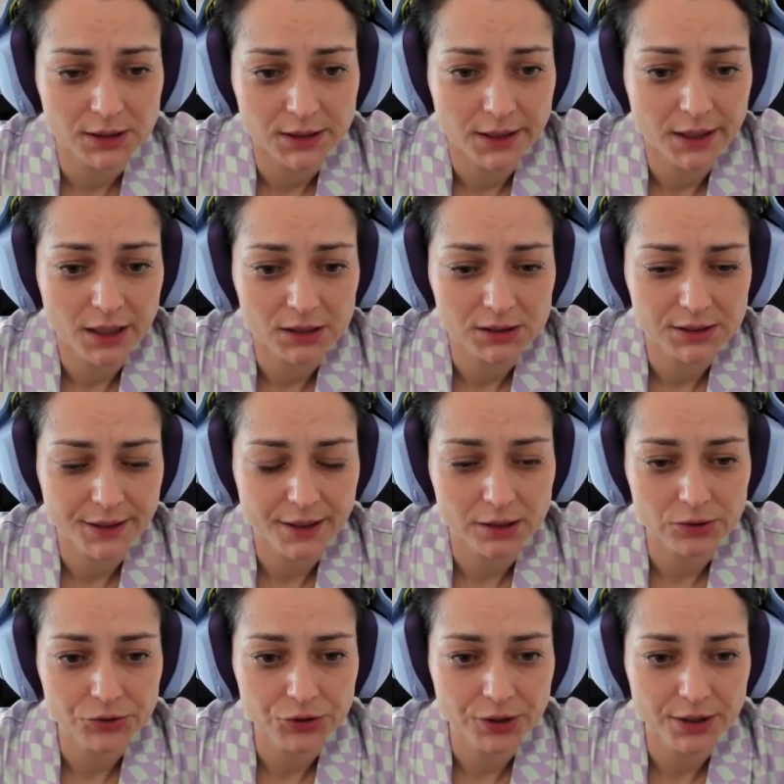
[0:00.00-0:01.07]
Again,
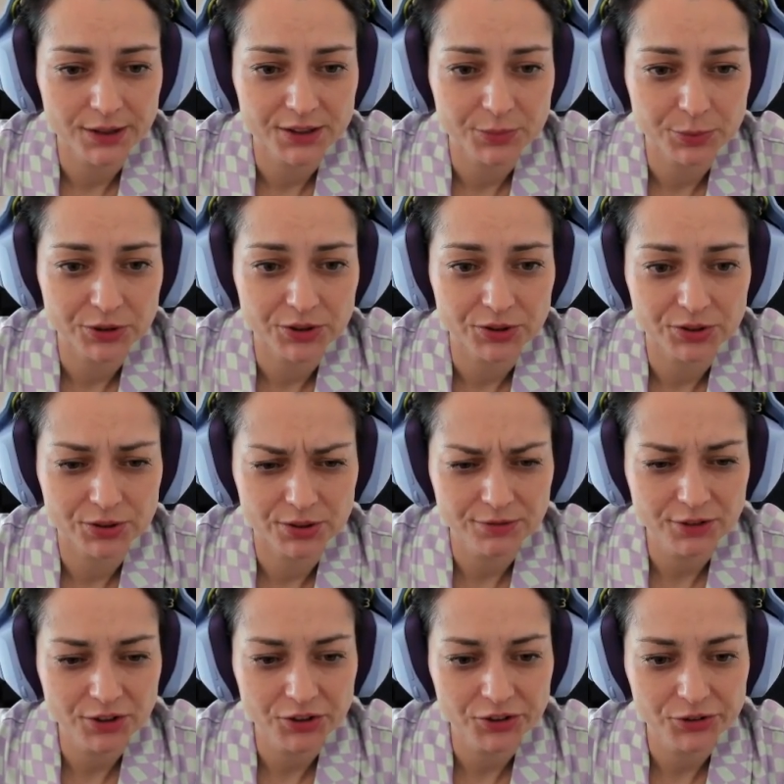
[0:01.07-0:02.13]
psychologically it's pretty
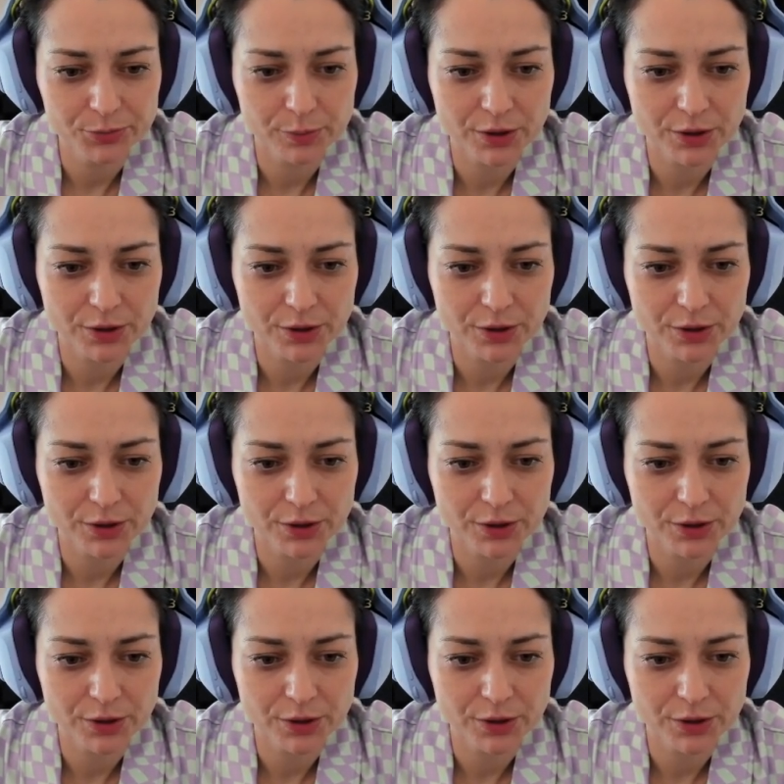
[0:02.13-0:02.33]
difficult,